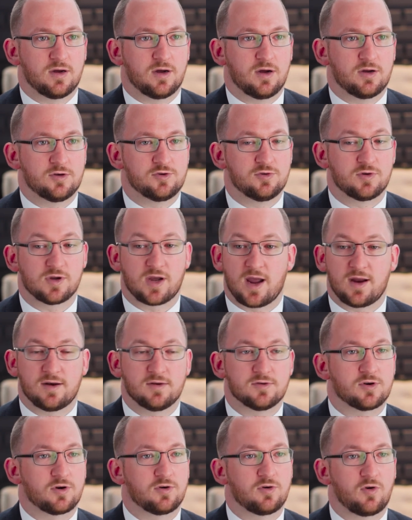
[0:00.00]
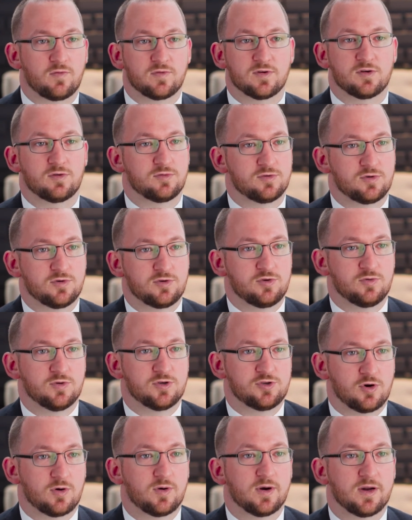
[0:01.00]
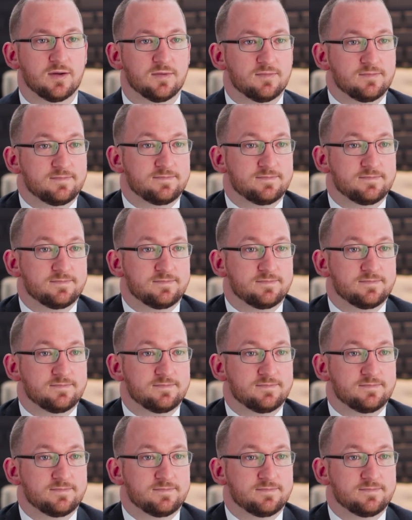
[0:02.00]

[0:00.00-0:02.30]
adjudicated and turned over to a jury.